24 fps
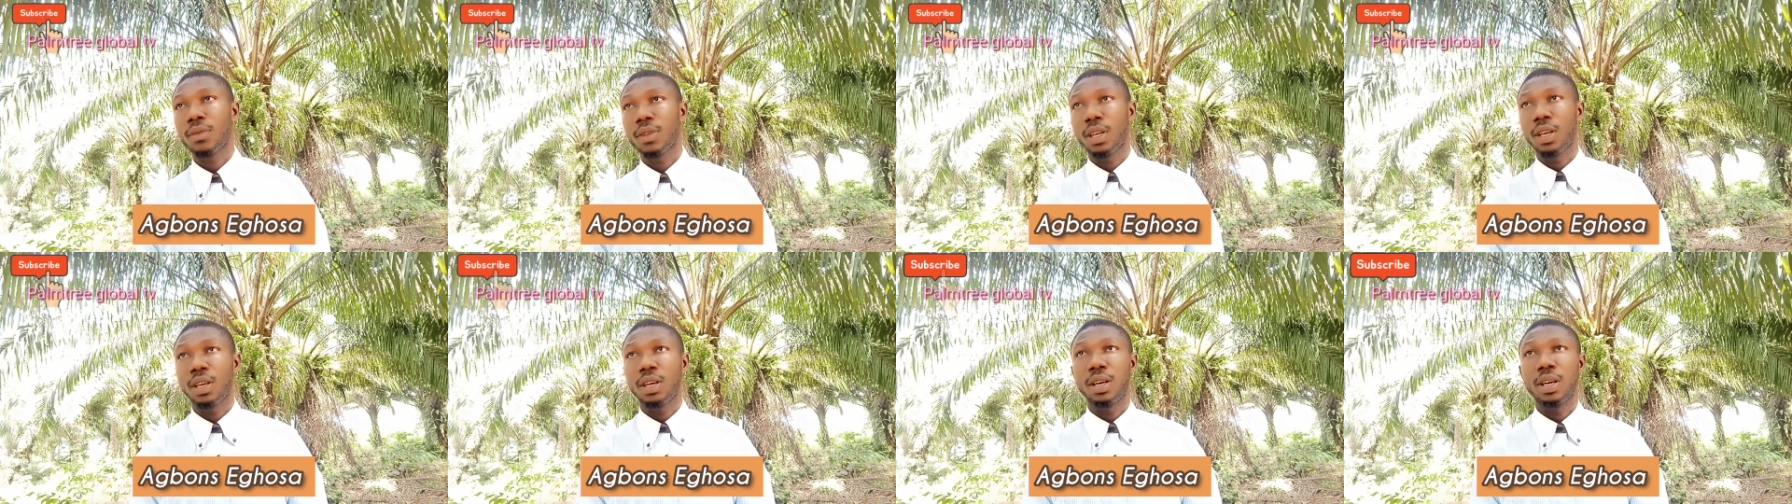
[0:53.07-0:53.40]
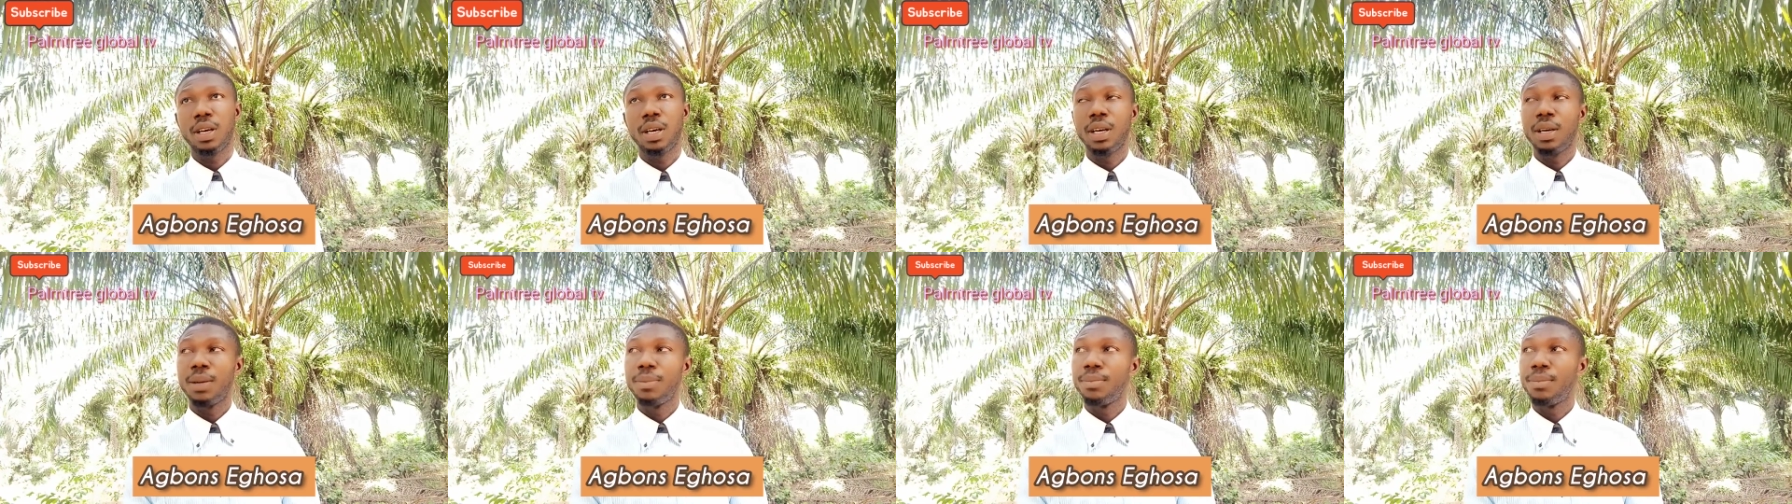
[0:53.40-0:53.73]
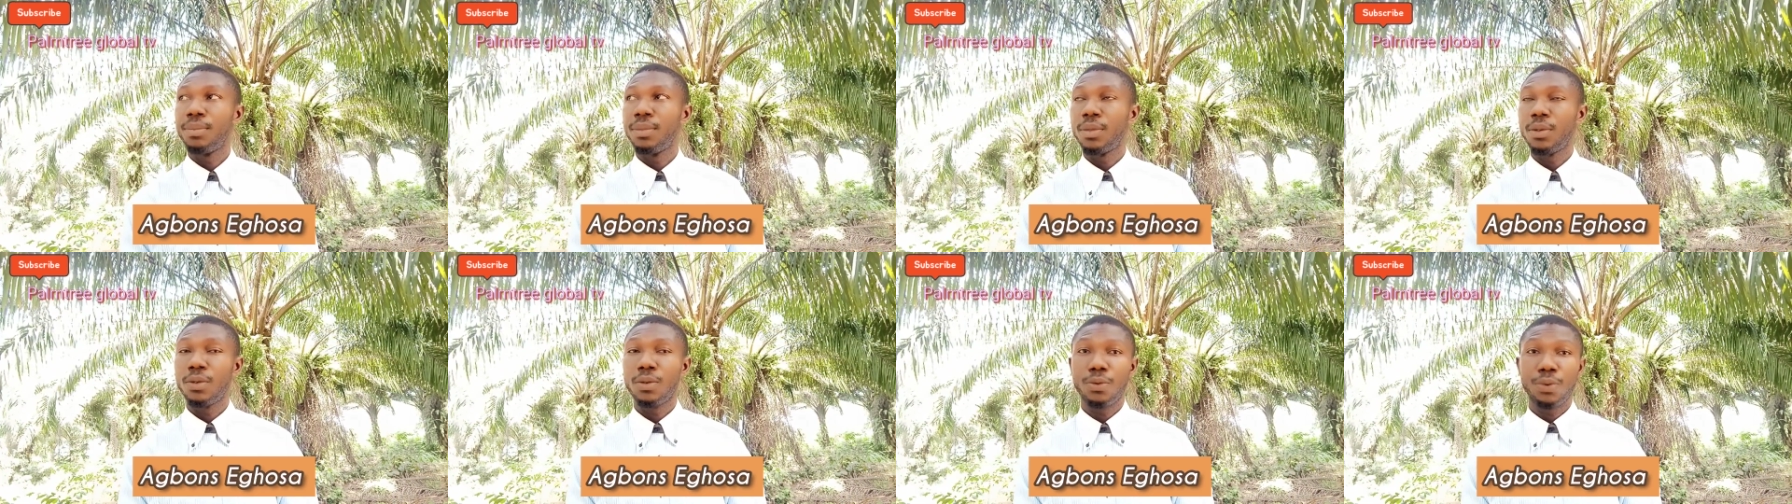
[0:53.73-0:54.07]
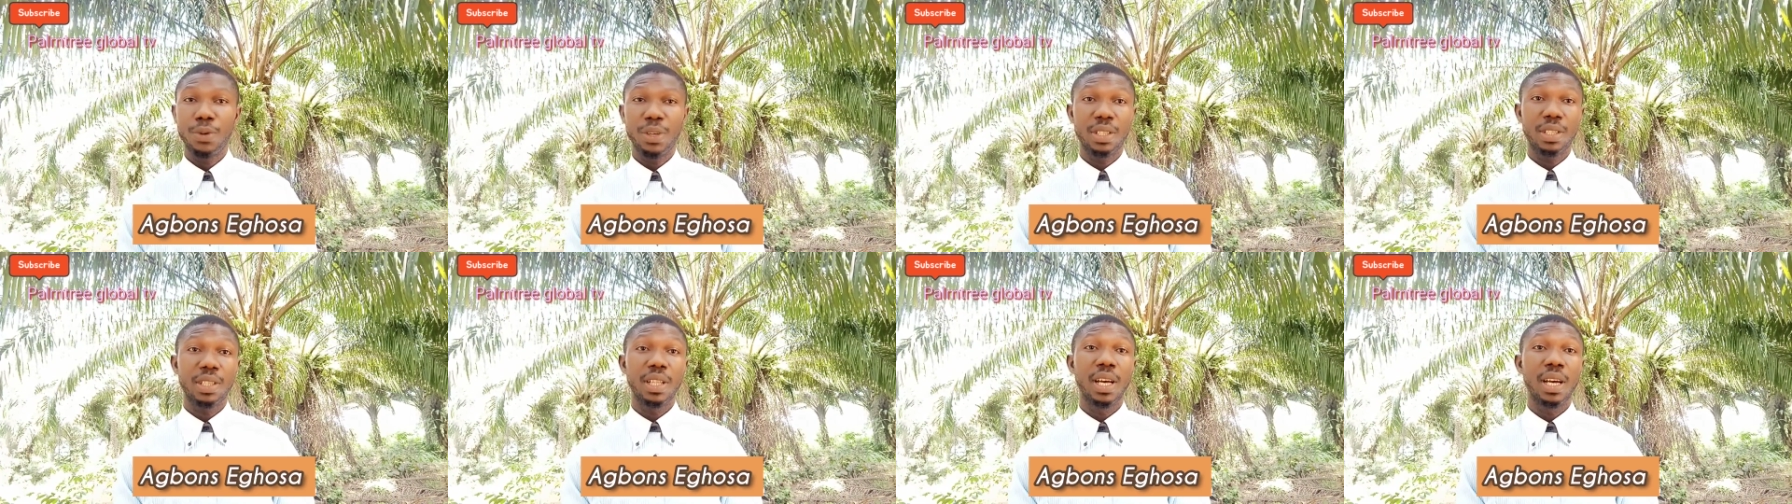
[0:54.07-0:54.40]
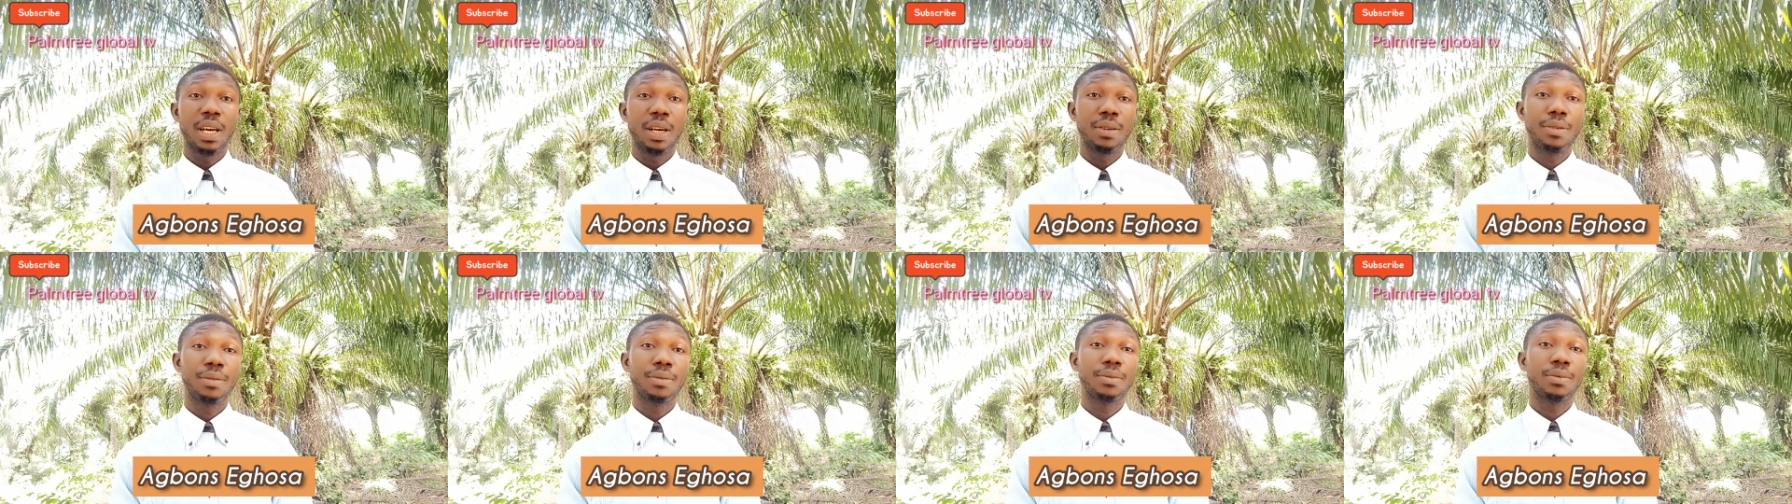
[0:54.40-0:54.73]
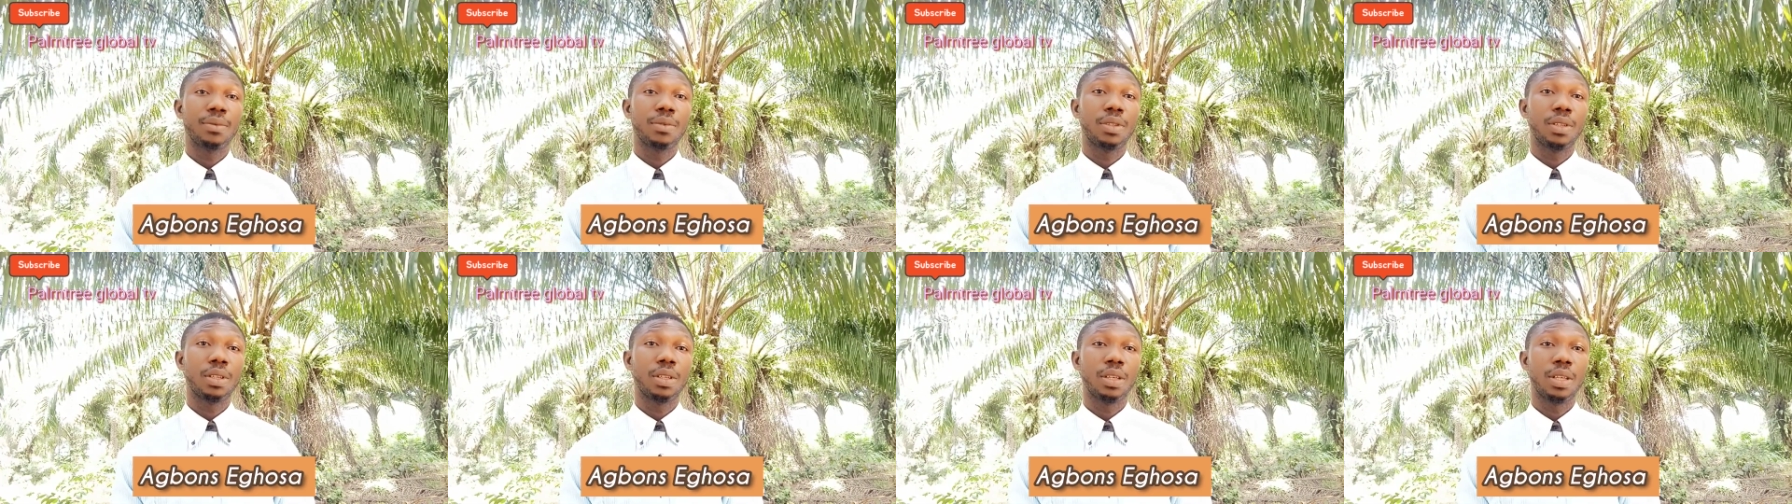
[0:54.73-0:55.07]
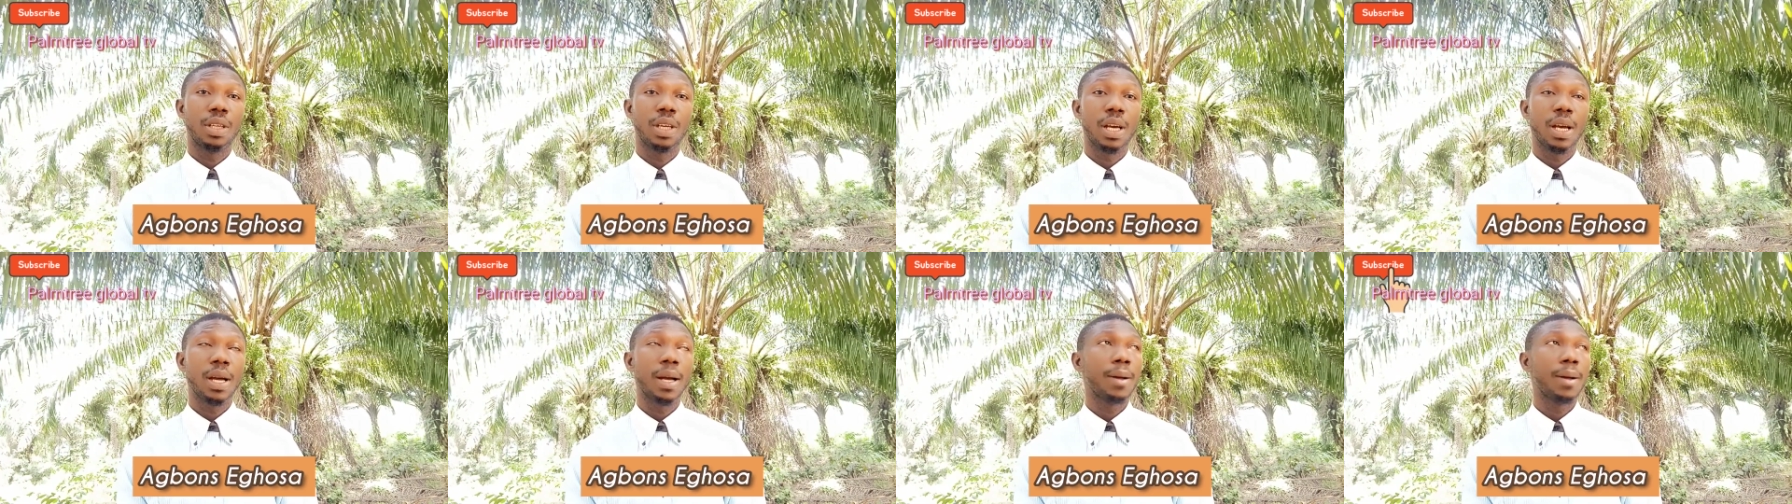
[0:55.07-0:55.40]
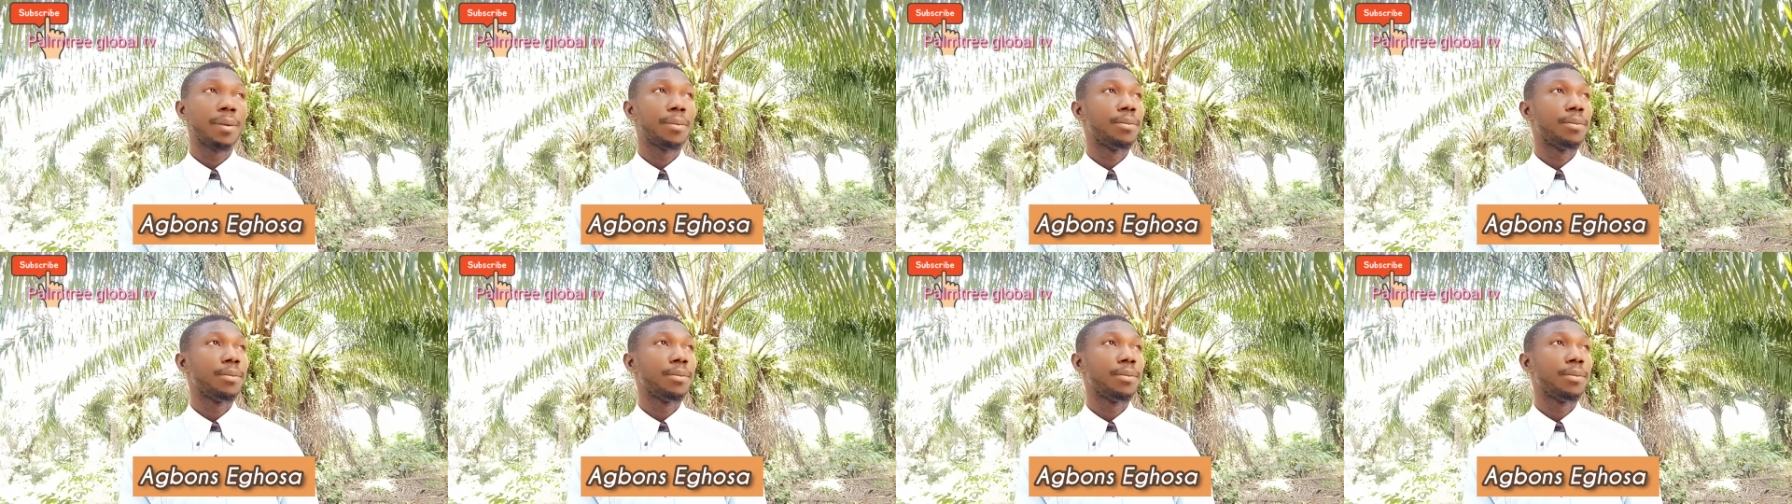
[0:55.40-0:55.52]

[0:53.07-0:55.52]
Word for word: um, weeks now, yeah,